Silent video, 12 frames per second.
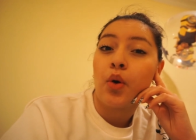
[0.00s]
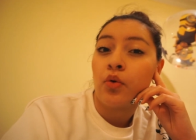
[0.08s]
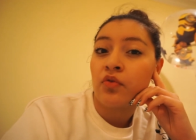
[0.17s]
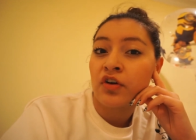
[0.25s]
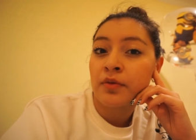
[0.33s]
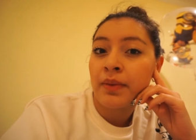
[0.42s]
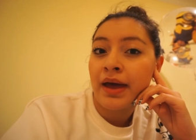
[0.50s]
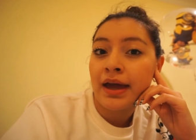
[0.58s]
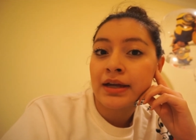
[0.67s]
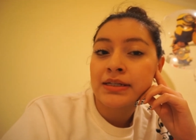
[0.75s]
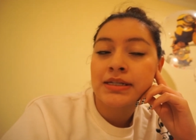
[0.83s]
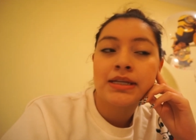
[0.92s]

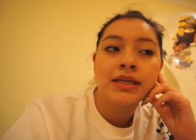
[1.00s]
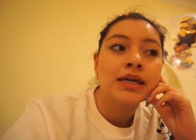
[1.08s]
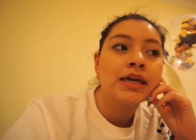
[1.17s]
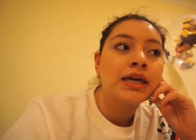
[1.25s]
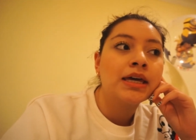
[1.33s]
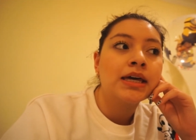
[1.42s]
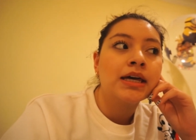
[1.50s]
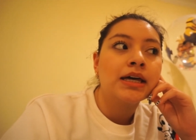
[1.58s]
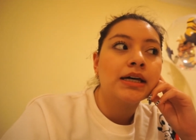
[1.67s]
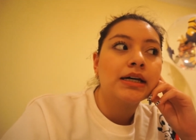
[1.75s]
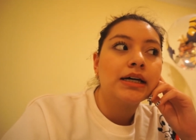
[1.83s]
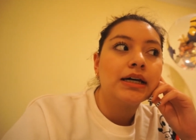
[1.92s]
overpack,
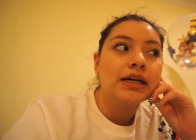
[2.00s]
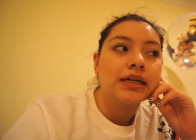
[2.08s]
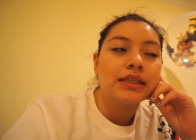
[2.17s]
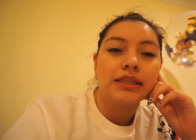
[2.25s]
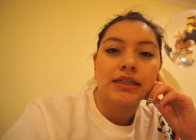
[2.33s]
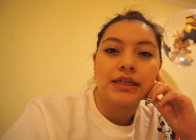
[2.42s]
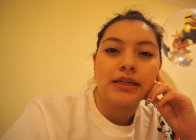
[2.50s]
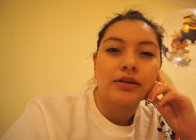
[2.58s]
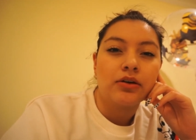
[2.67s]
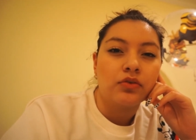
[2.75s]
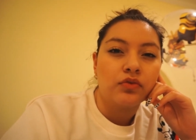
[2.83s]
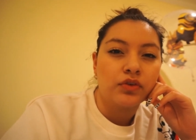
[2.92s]
I think I
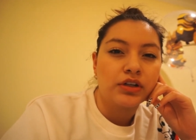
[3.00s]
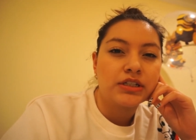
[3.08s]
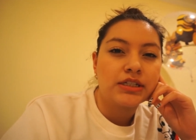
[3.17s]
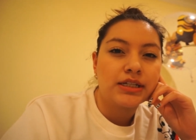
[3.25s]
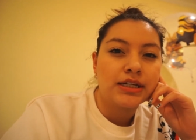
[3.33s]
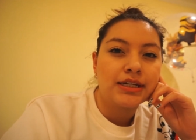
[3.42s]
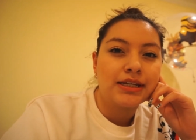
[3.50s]
overdid it